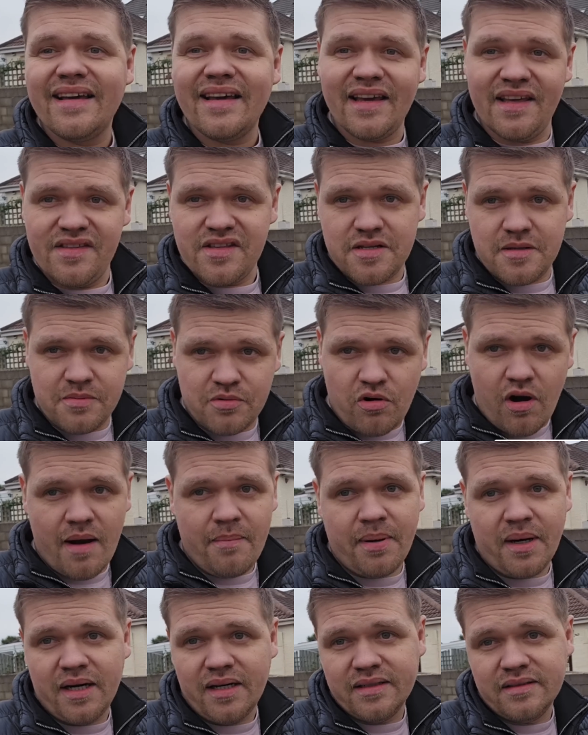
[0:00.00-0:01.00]
hit the subscribe
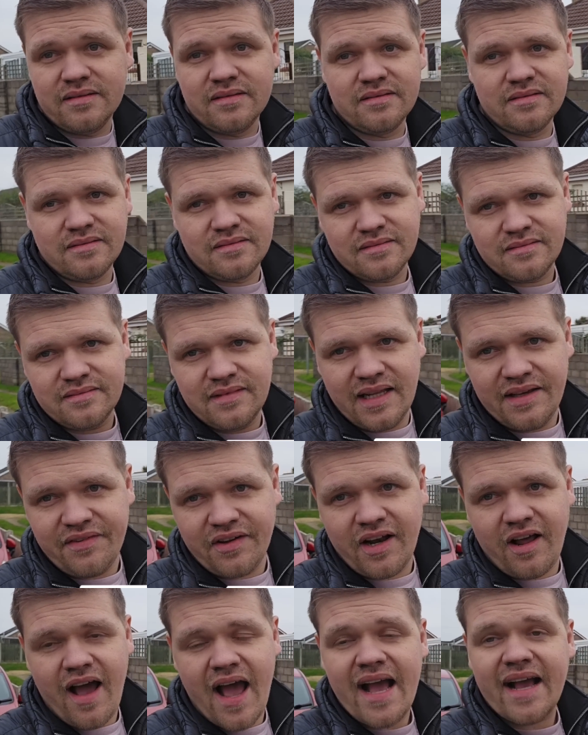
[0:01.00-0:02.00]
button, leave a
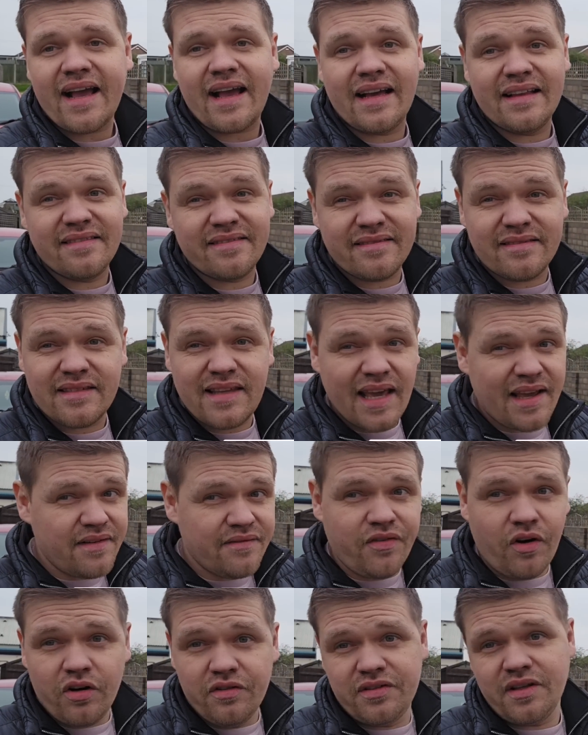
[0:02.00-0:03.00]
like, and get
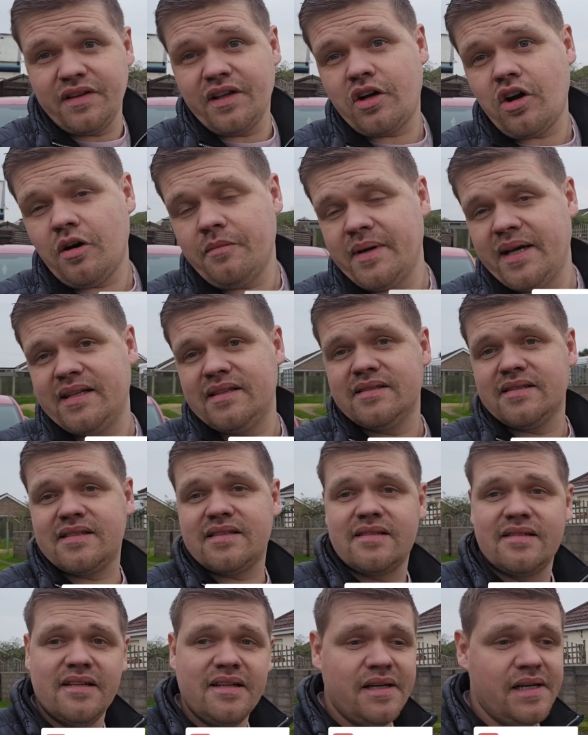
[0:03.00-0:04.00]
involved in the comments.
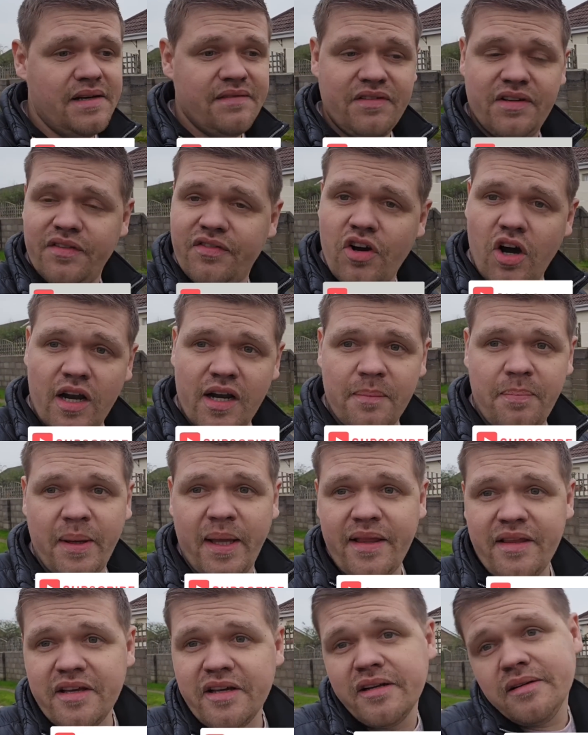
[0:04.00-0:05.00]
If you've got an
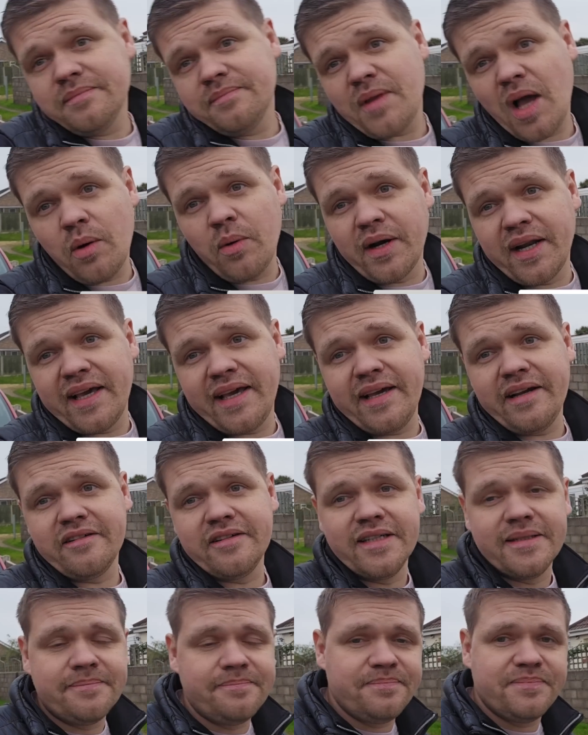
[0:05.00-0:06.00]
opinion, I want to hear
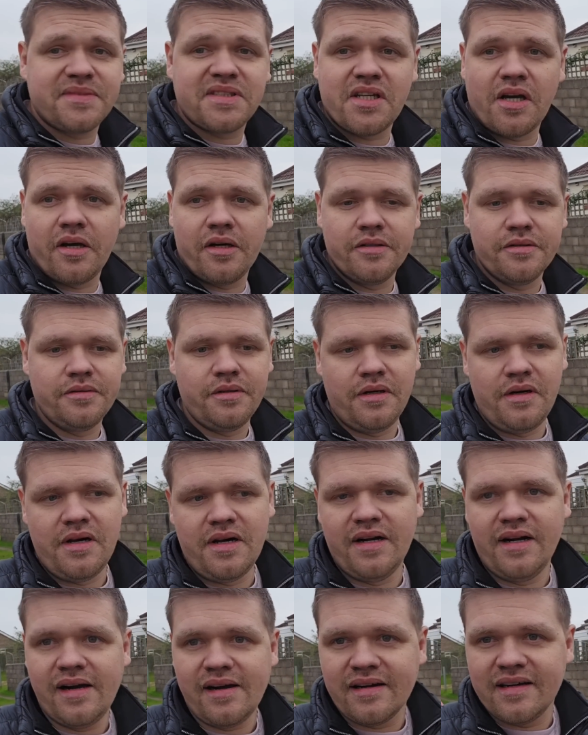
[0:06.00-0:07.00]
it. So
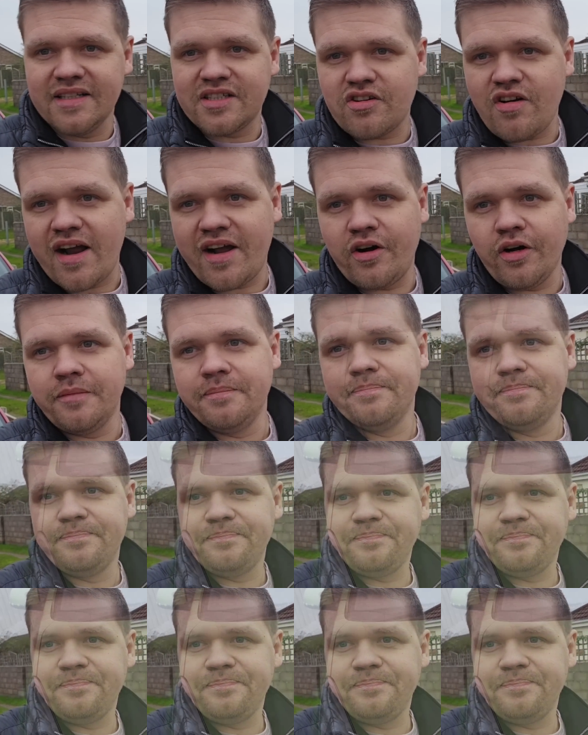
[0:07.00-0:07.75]
let's crack on.